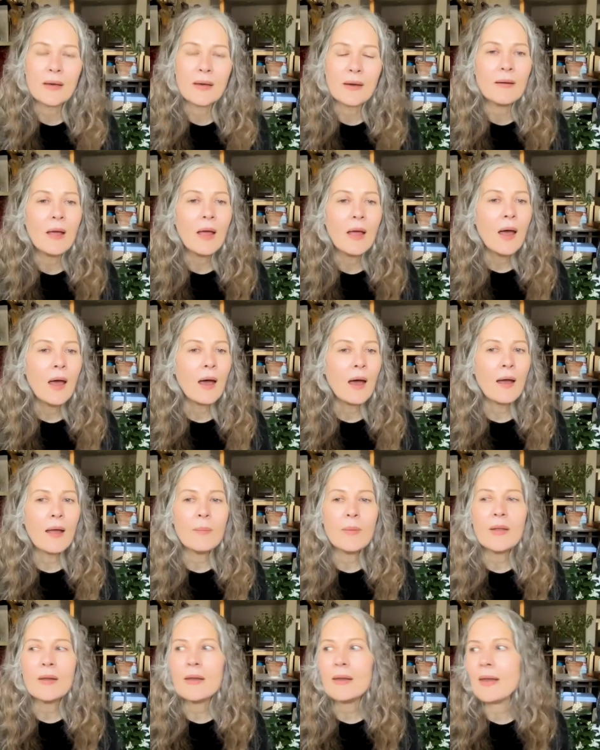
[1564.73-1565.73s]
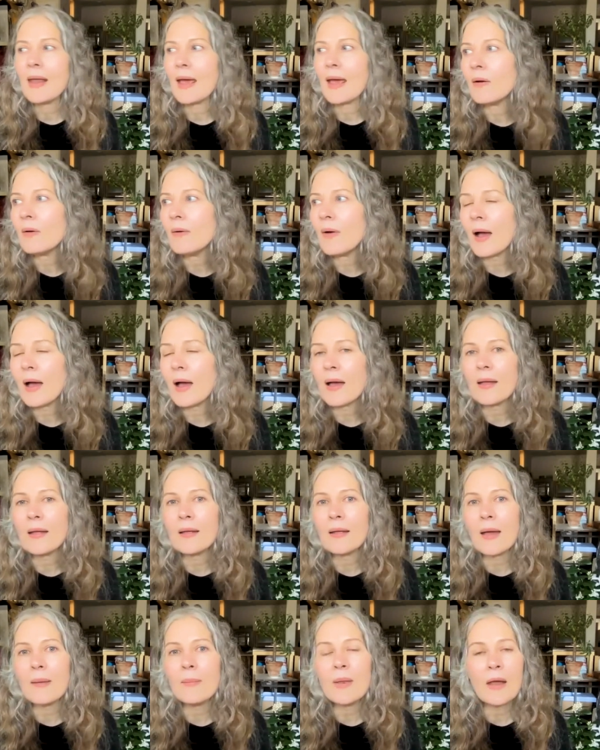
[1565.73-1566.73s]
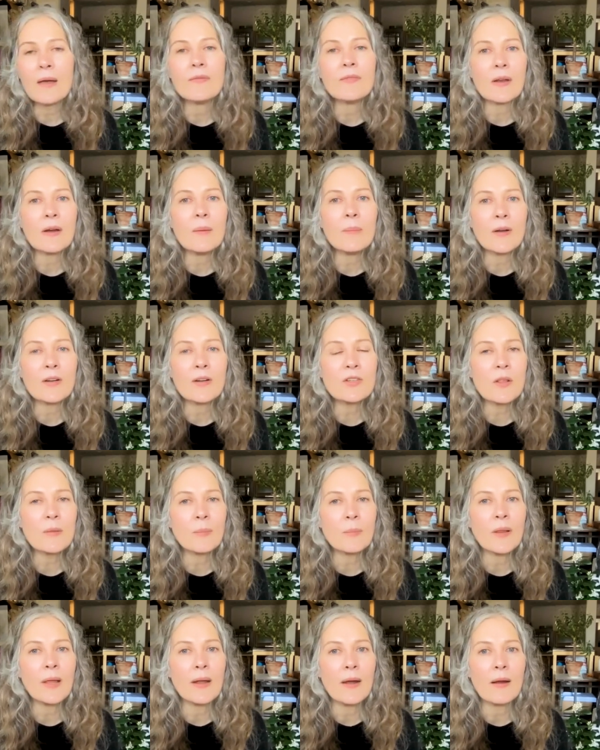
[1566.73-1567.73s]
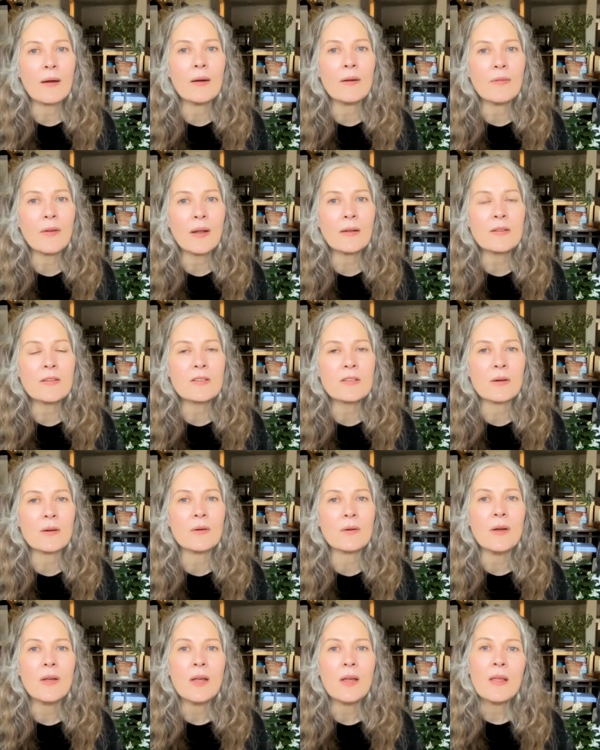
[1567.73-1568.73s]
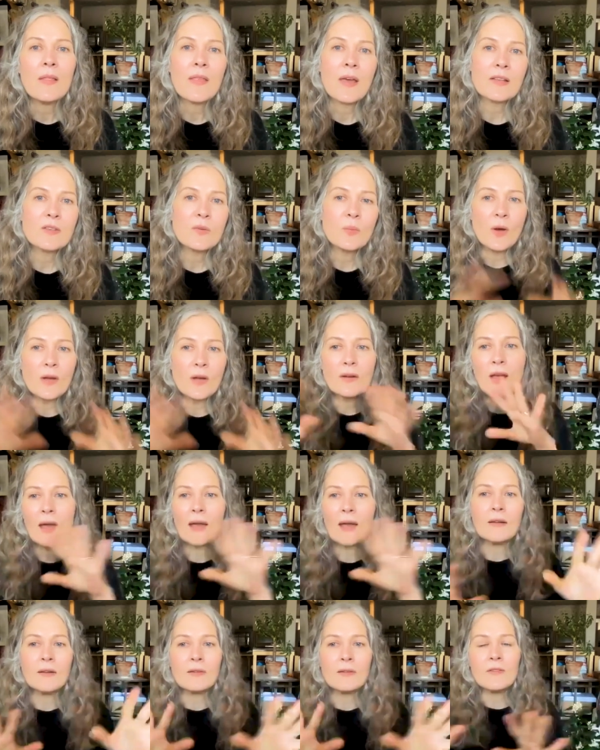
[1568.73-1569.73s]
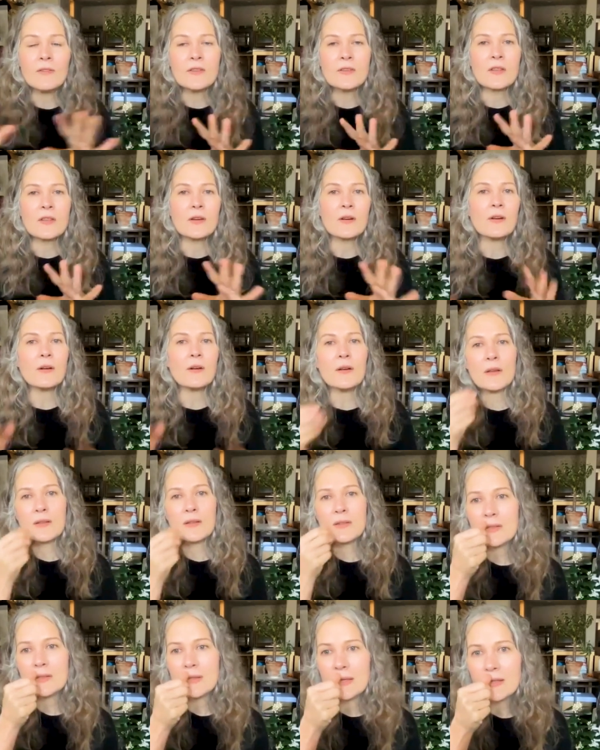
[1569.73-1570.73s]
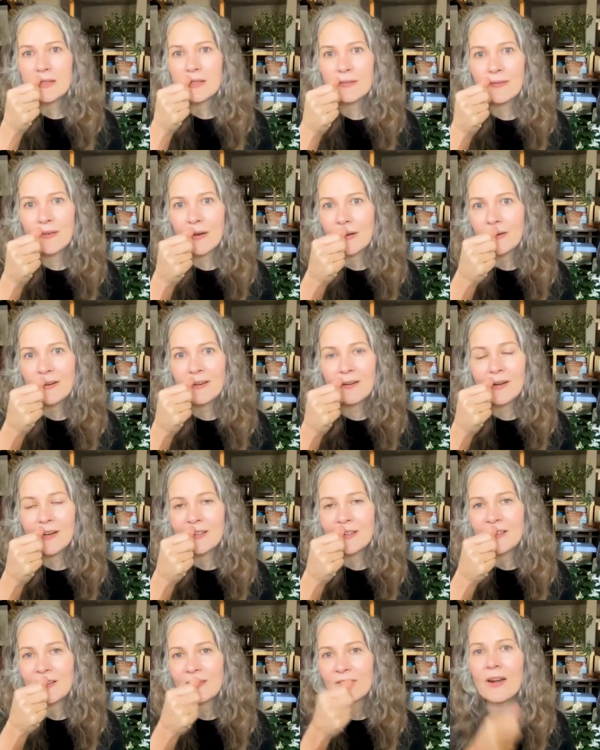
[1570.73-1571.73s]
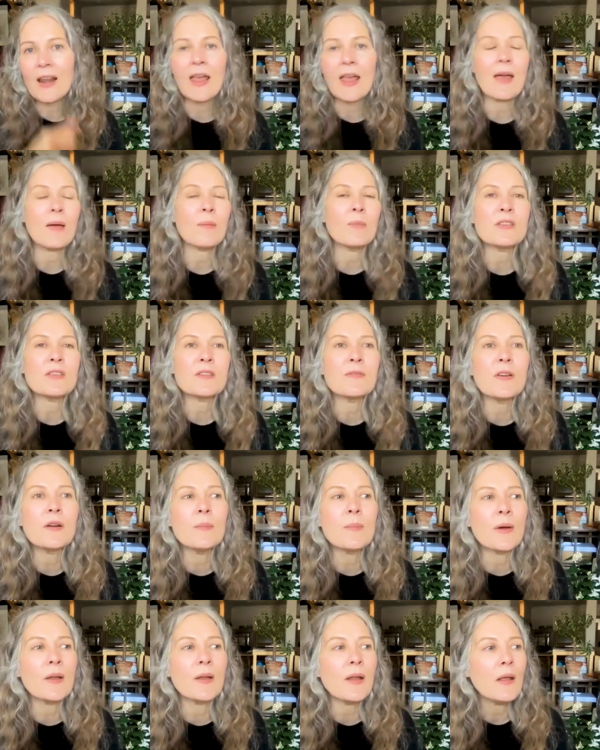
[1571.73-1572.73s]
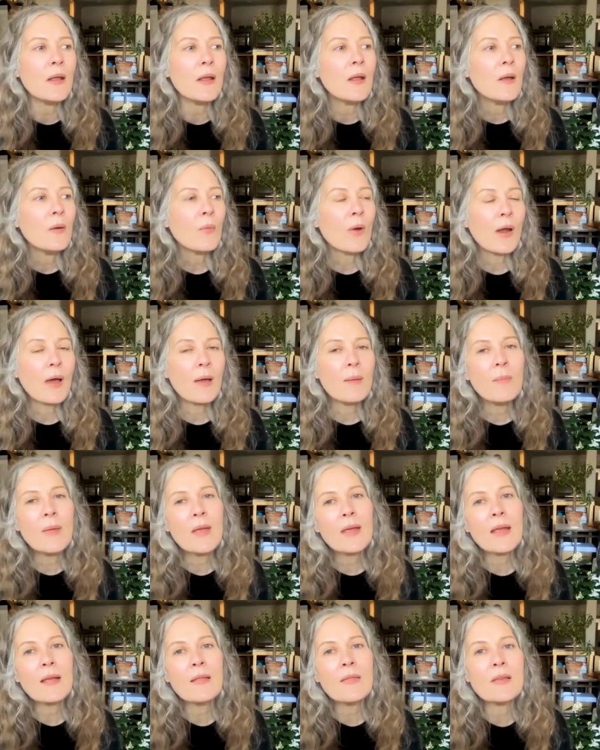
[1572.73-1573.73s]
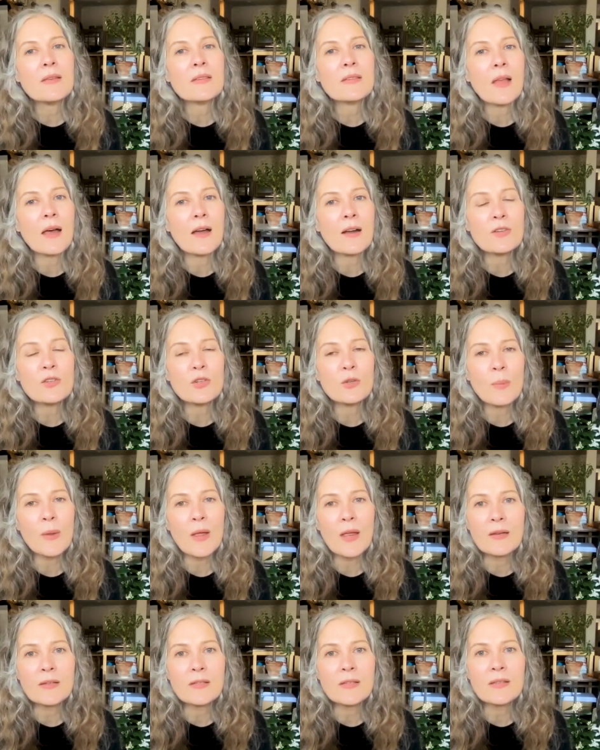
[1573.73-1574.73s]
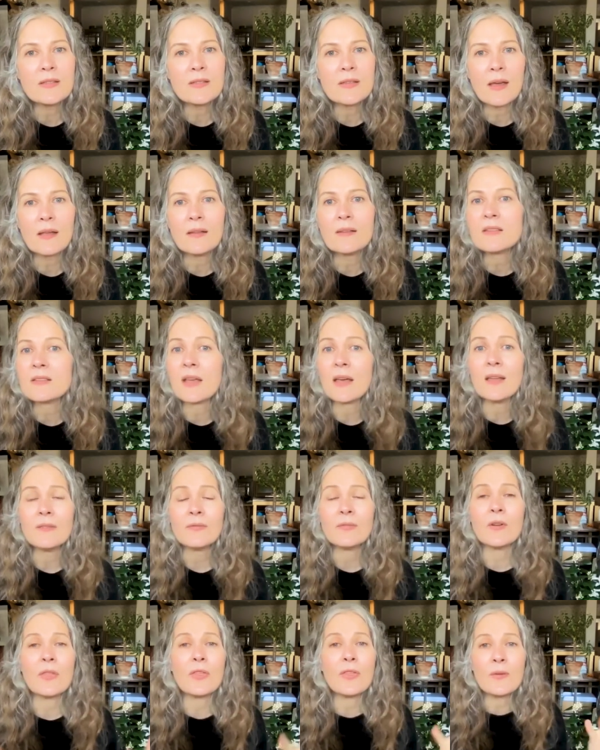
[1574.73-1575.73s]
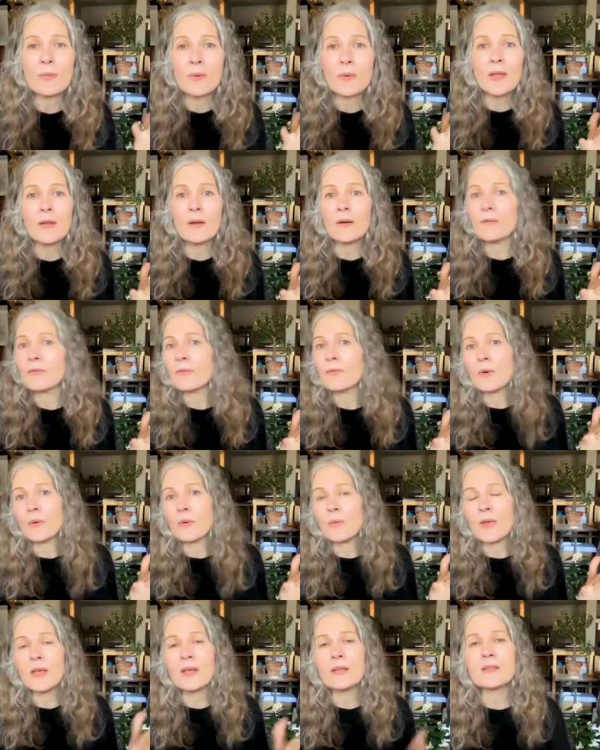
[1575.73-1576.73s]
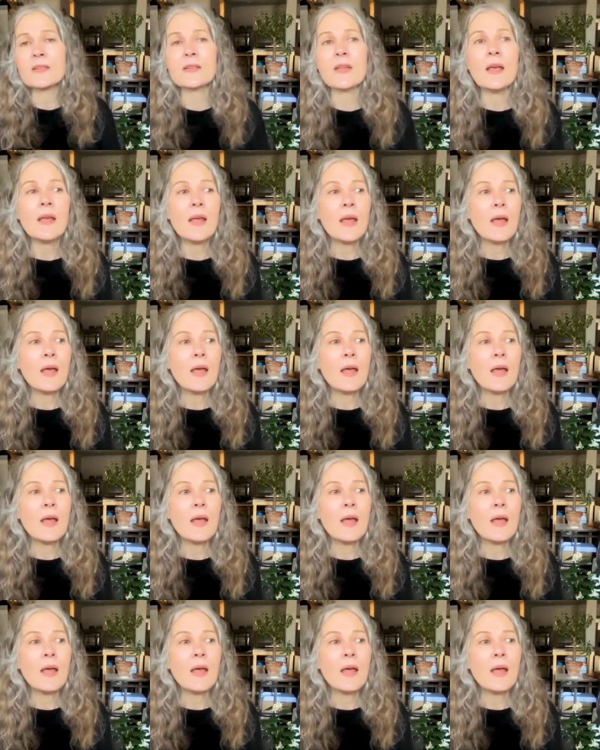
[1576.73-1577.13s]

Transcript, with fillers: I mean, now I I mean, I've done a bunch of the plein air events, so that's one kind of visitor and it's it's fun, you're in a different atmosphere, but when I'm making these larger paintings on site for 3 or 4 weeks,